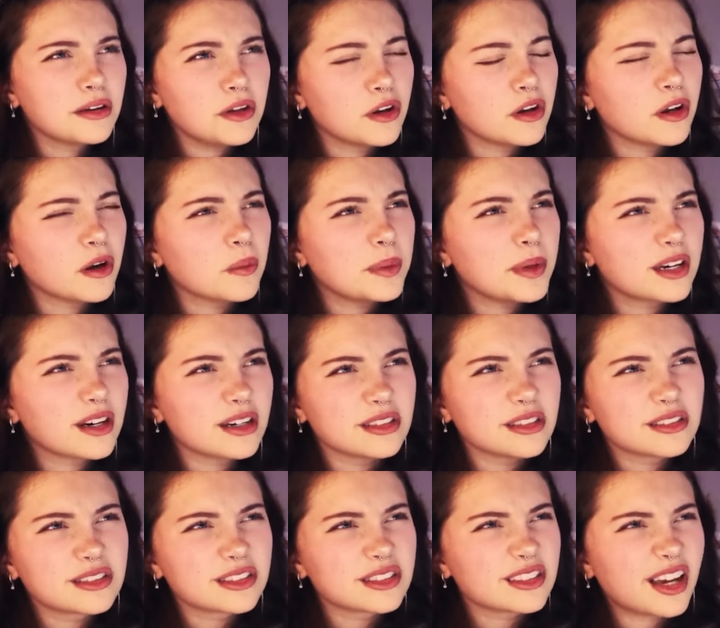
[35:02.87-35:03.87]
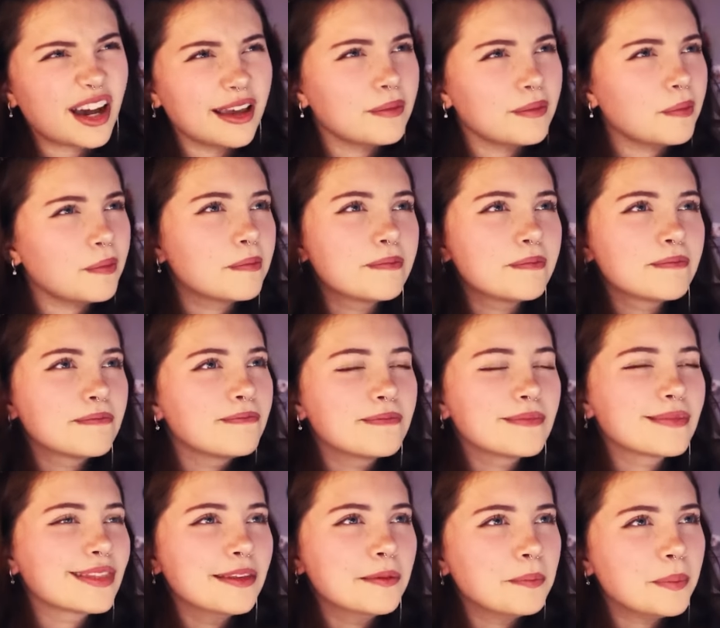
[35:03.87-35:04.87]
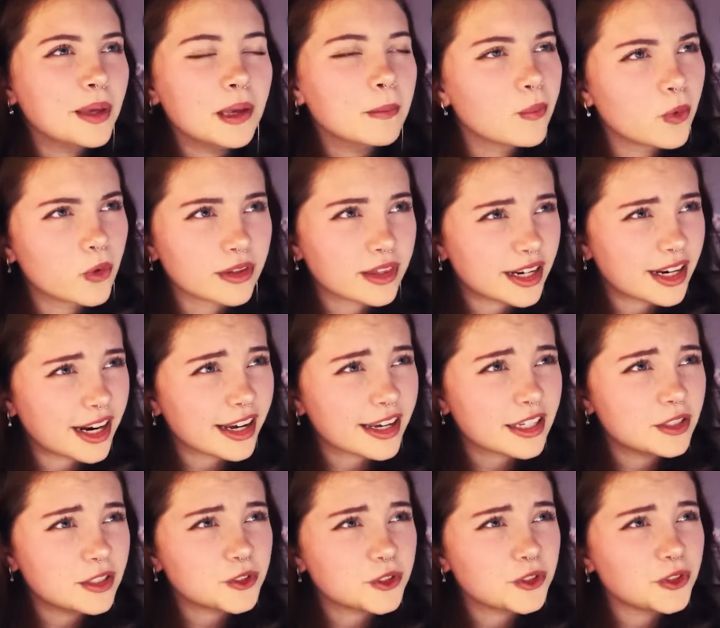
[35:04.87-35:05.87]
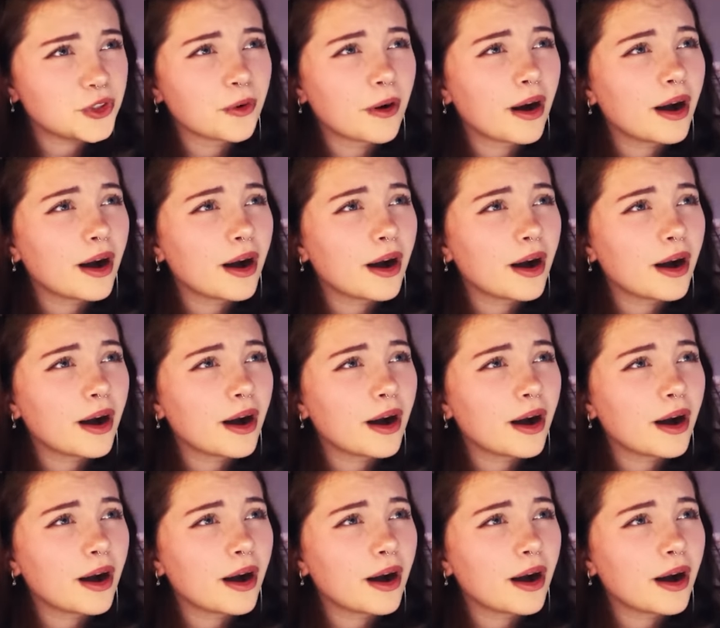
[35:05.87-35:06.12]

you know, because I bit more than I can chew.